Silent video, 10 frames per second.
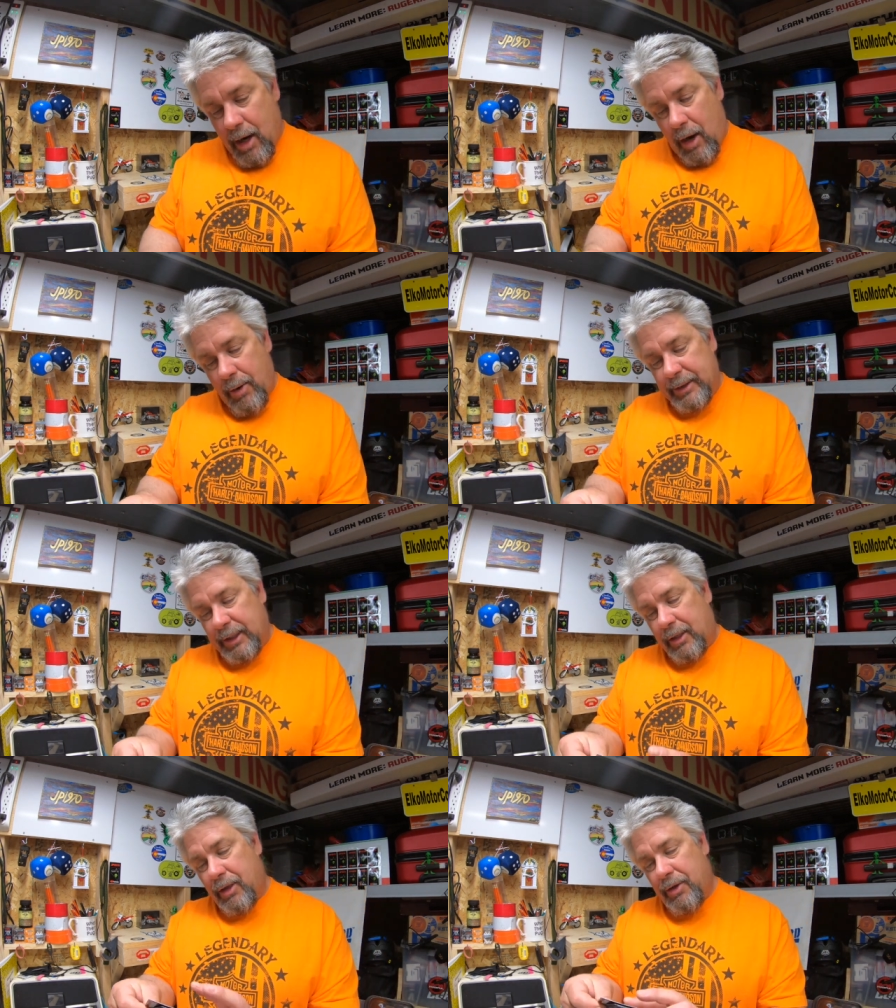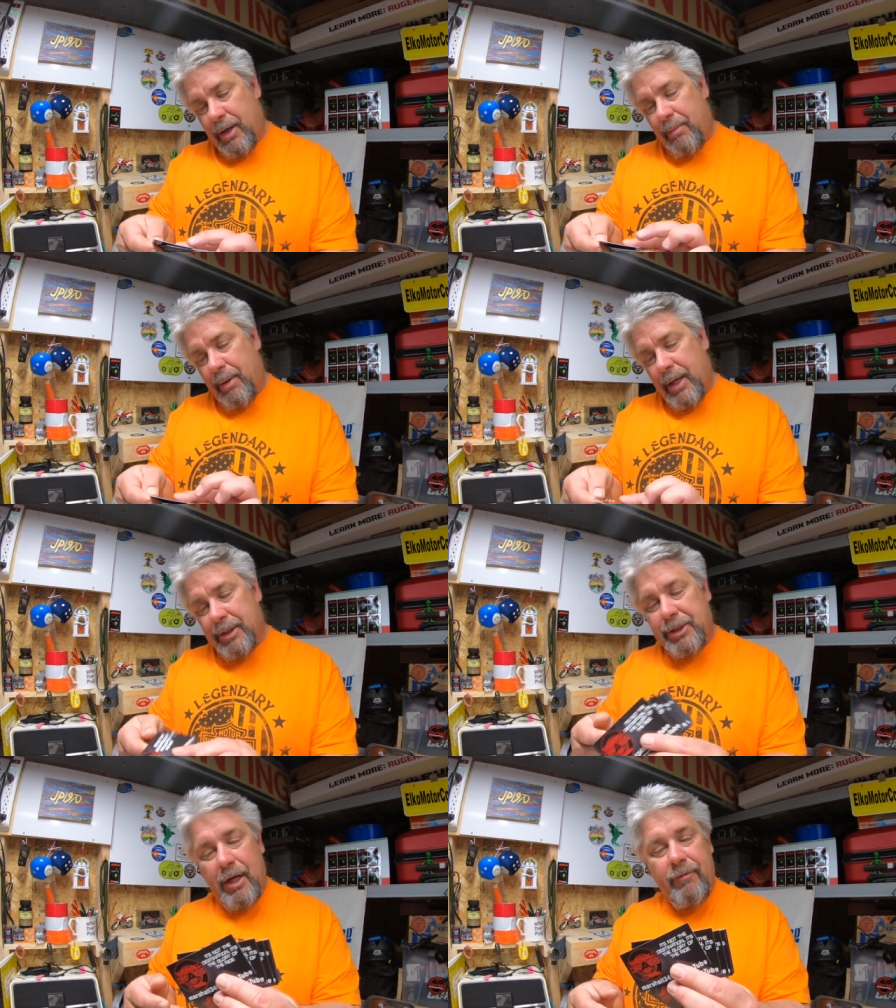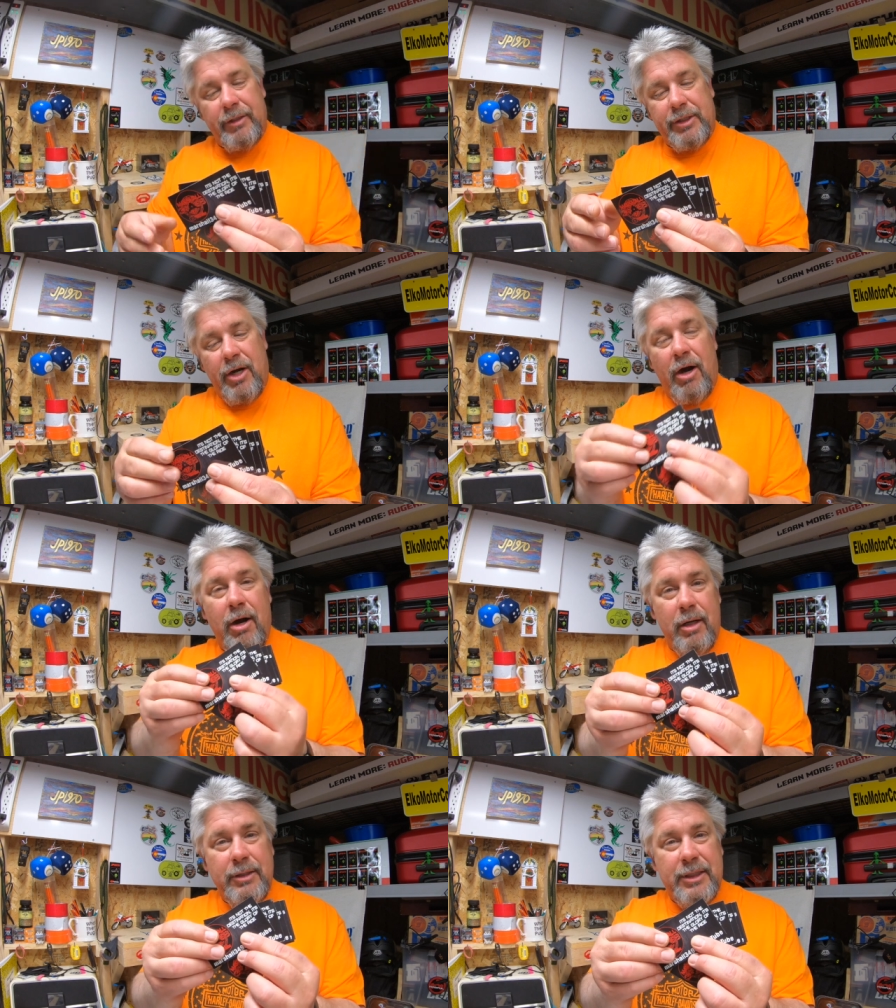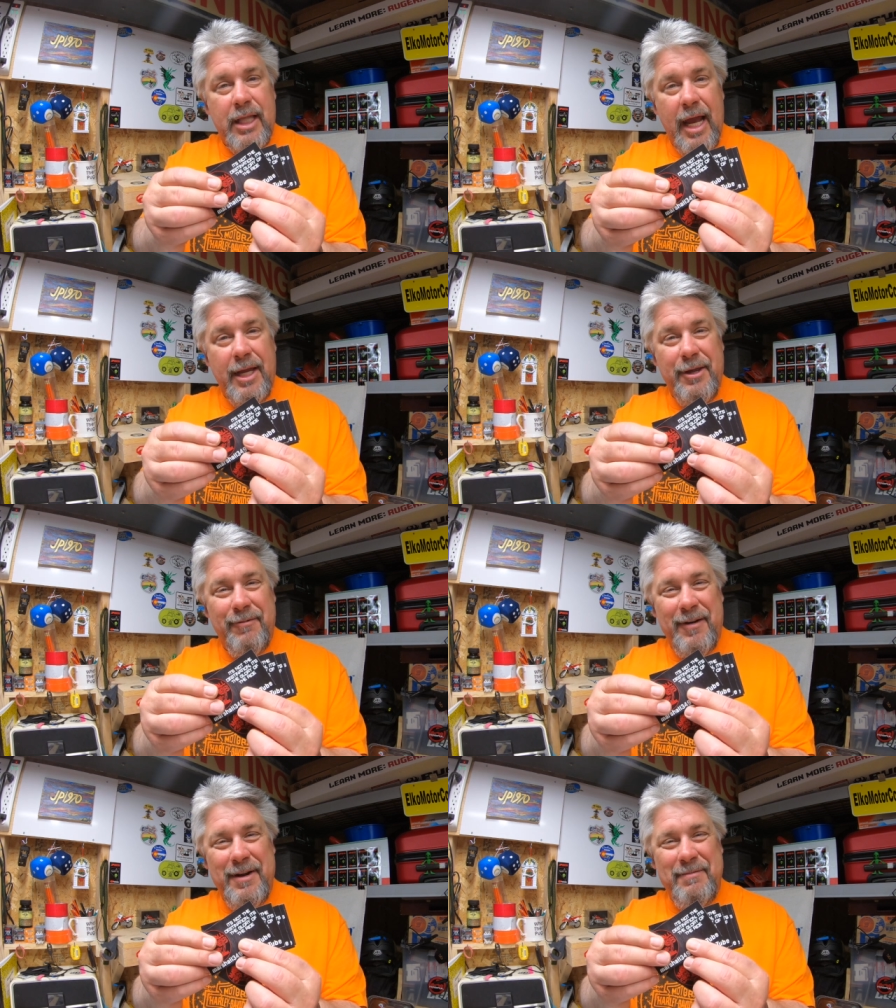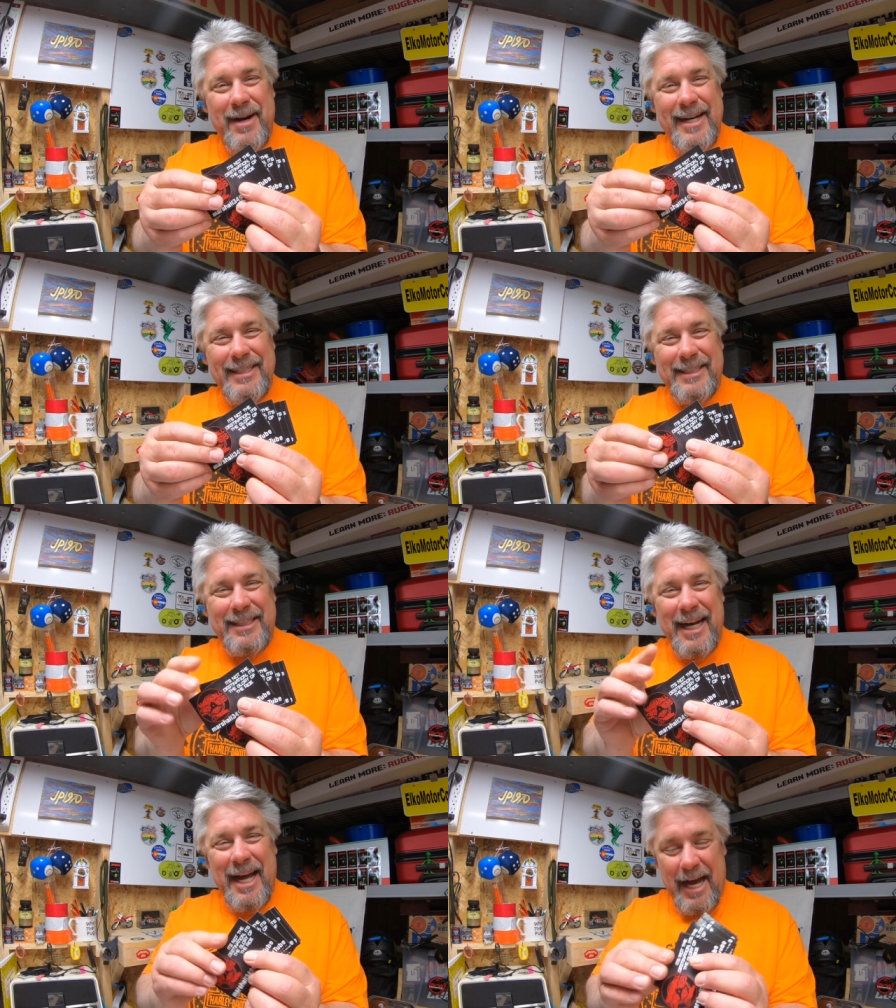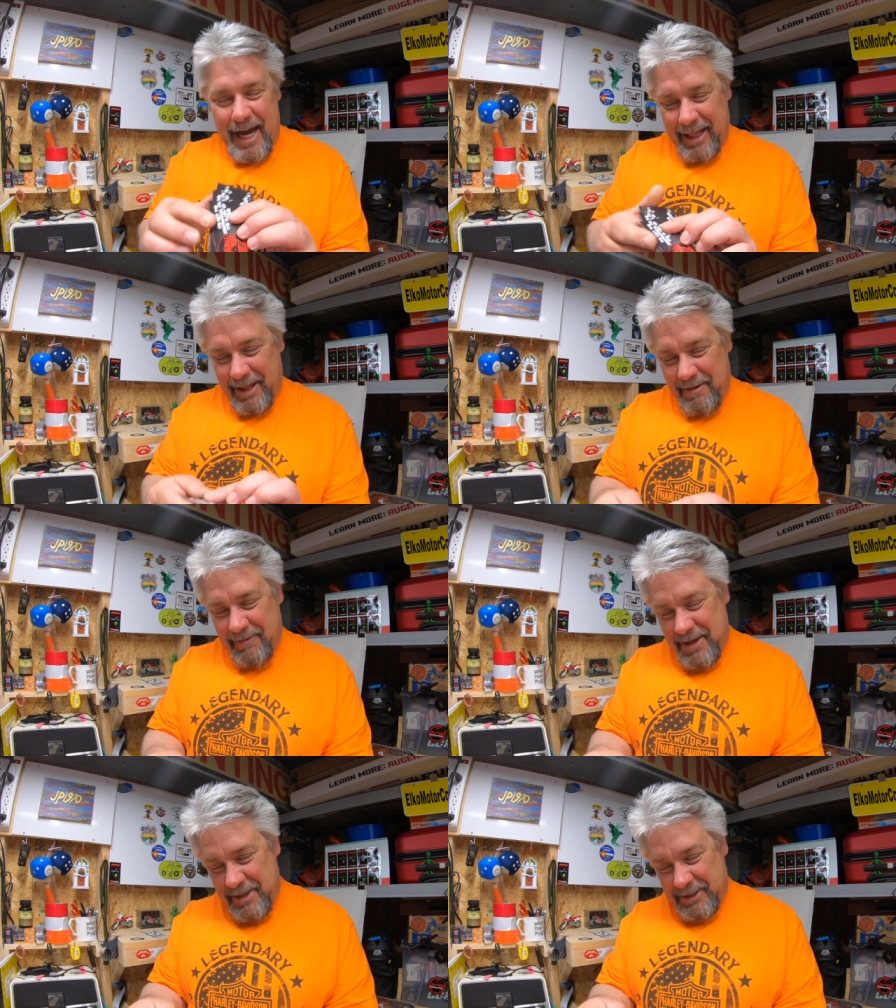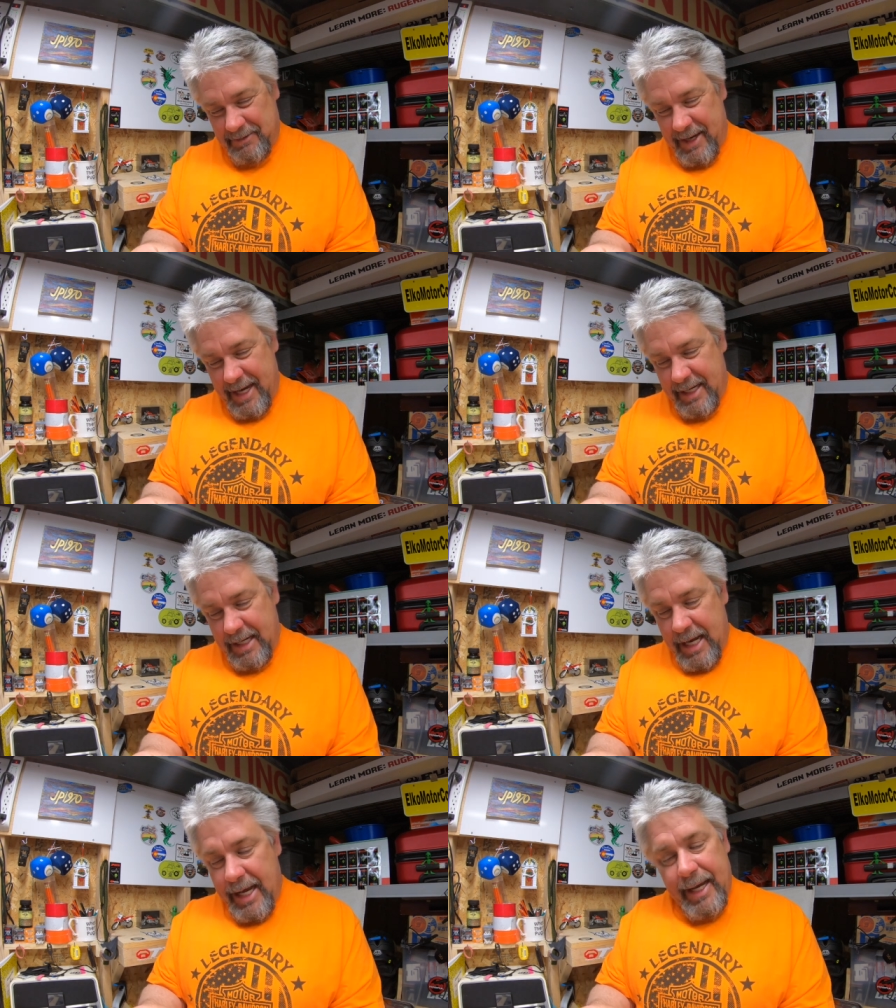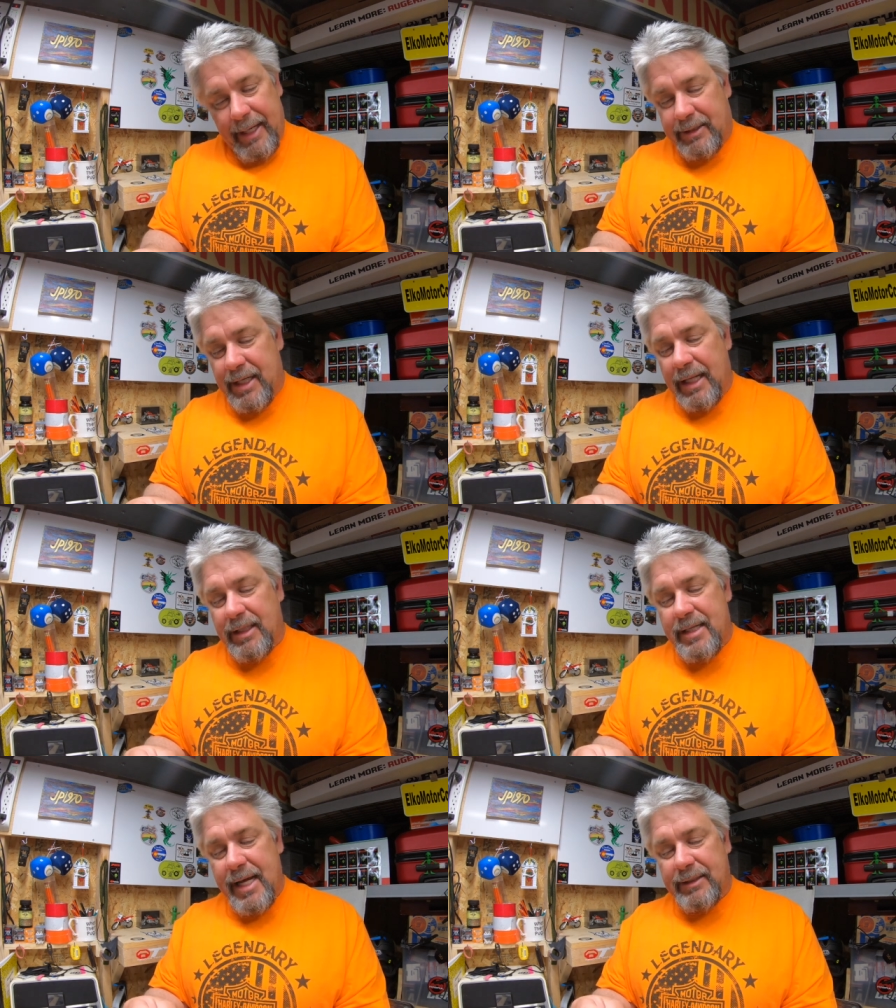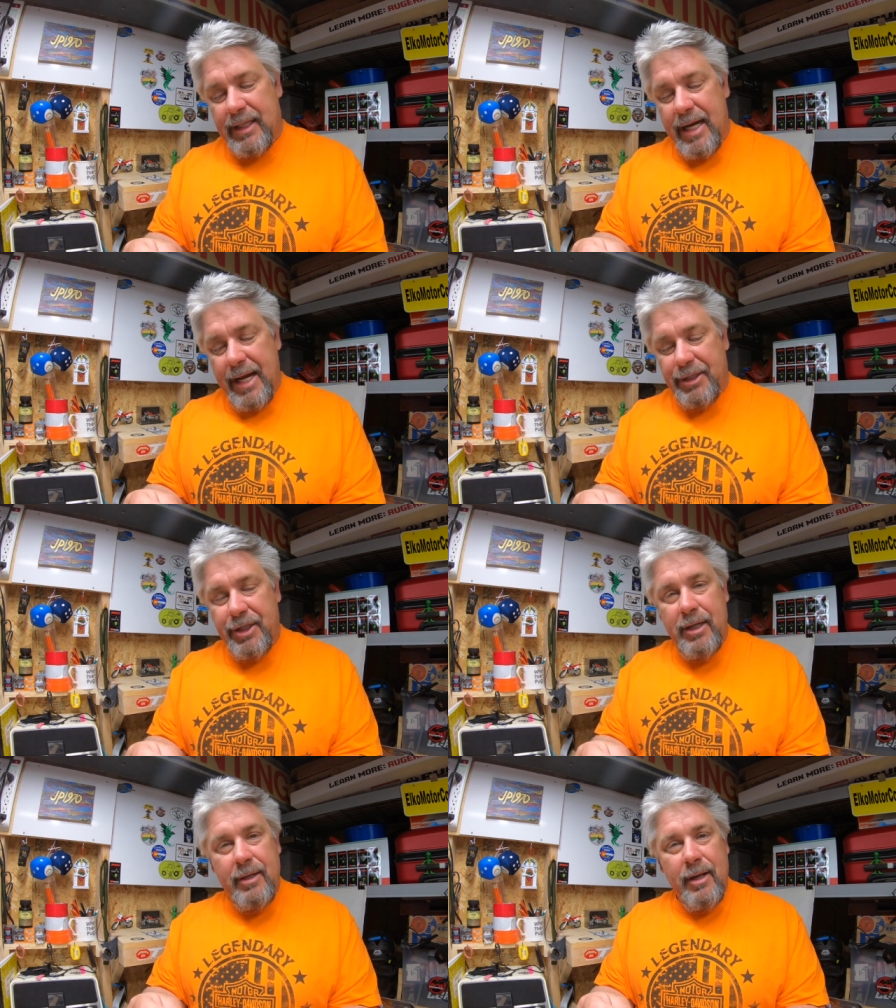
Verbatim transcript: Oh, he's included a bunch of his cards. Thank you very much. I love those, man. It's not the destination.